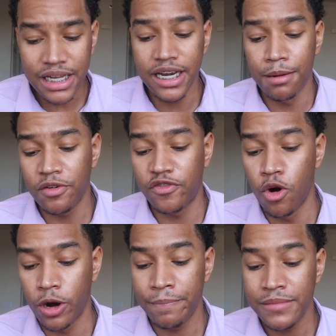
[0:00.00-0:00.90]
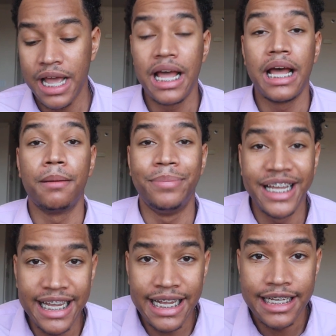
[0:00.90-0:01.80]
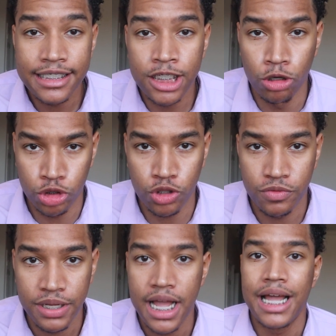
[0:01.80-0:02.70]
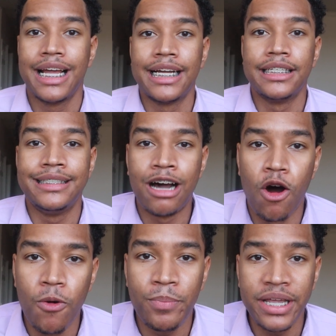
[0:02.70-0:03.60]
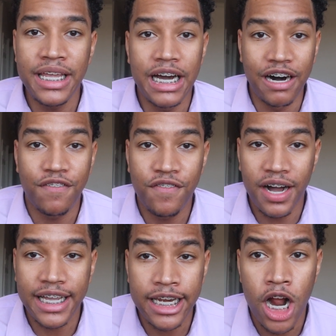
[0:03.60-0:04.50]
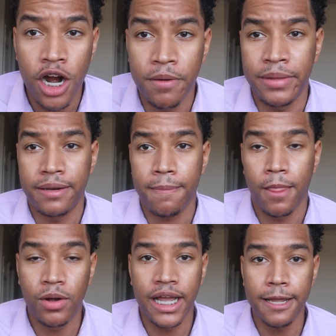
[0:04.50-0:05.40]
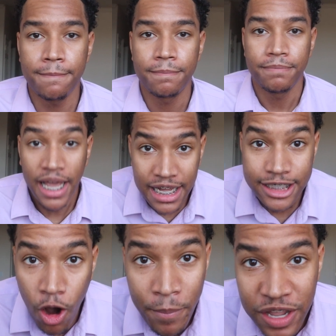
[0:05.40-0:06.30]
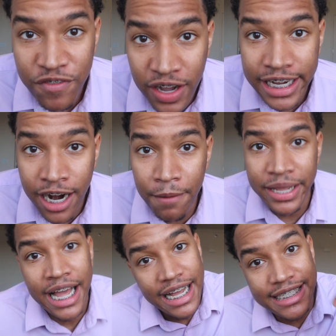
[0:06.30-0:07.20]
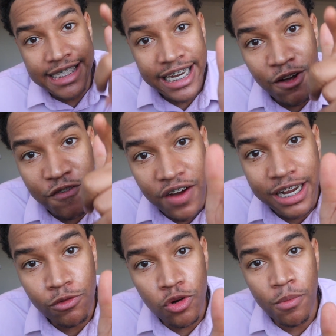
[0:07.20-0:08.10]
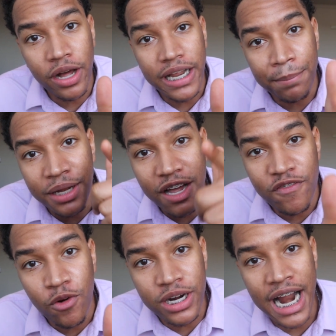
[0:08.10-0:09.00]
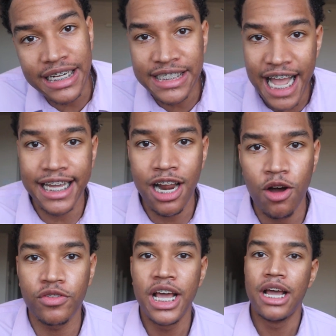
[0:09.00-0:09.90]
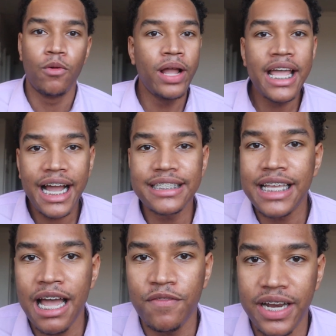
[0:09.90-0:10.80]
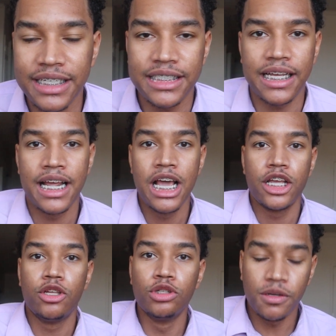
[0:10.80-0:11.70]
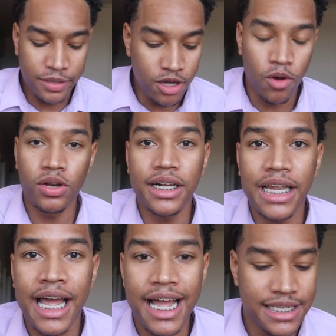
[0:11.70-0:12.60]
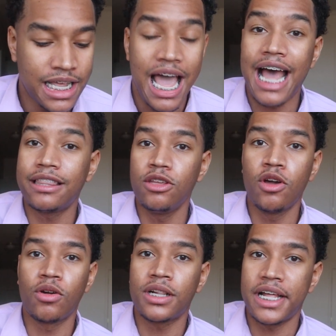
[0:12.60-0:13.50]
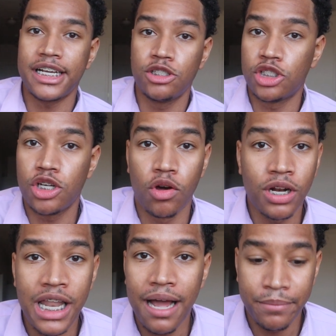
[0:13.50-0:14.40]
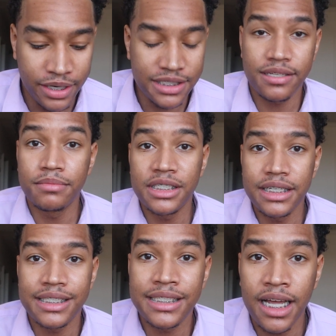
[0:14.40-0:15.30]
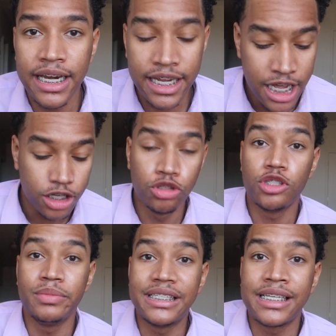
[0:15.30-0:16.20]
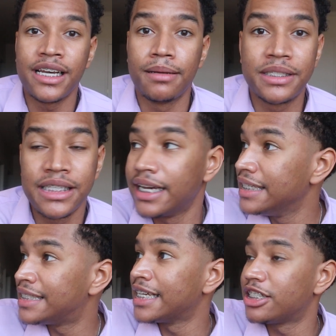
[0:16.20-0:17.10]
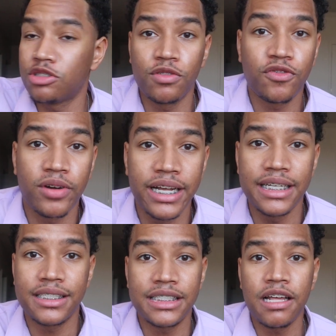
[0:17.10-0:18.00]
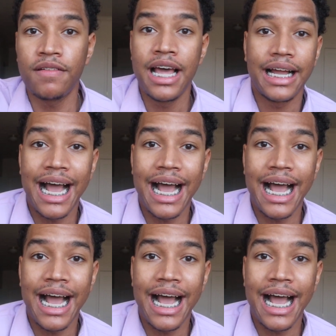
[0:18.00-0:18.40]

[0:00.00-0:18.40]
Number four, be social. Don't be a fucking hermit, okay? Yeah, don't be a fucking hermit and sit in your fucking room all day playing Fortnite, jacking off. We ain't got time for that shit. You should be going to class. After you go to class, you should go to the library, some shit, study. You should be setting up study sessions with friends and stuff.